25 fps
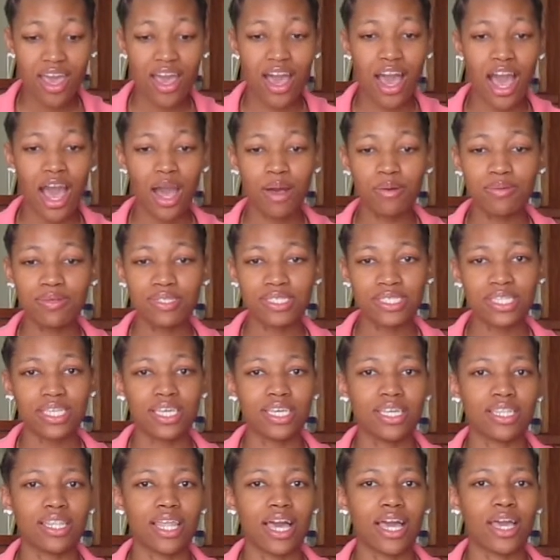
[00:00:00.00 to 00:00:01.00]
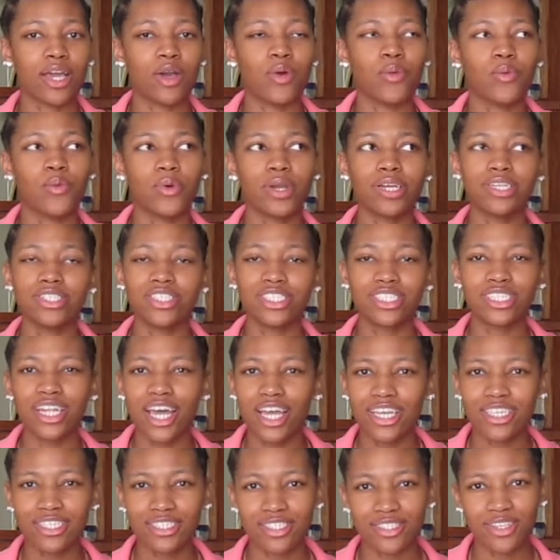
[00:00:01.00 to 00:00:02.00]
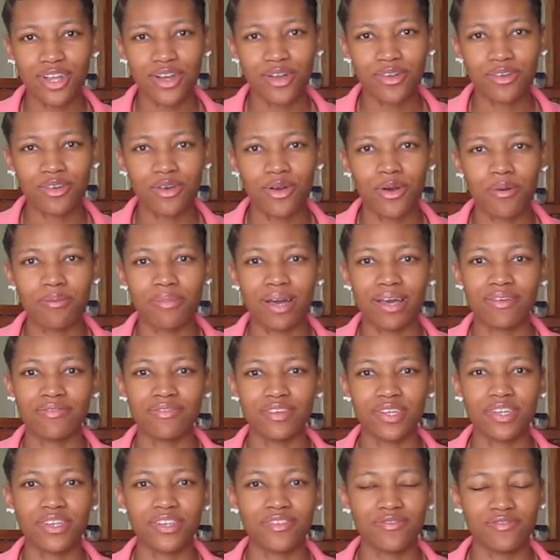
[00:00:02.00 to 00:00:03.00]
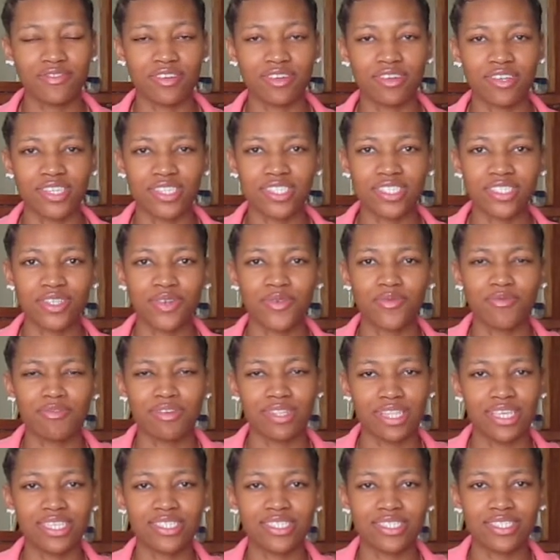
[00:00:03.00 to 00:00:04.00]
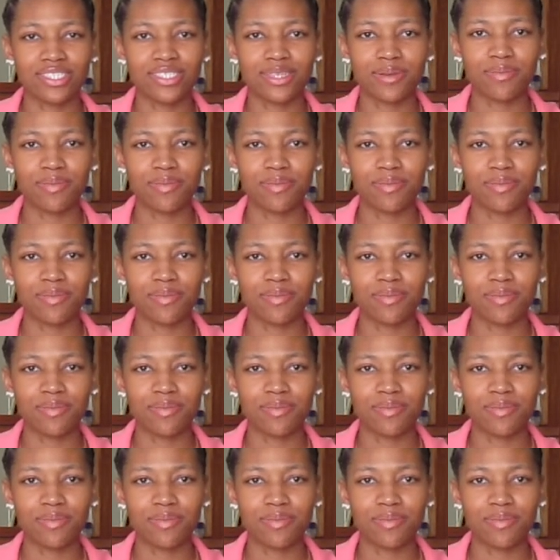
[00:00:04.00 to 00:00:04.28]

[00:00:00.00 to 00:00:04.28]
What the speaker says: I was thinking like, where should I start on my very first relationship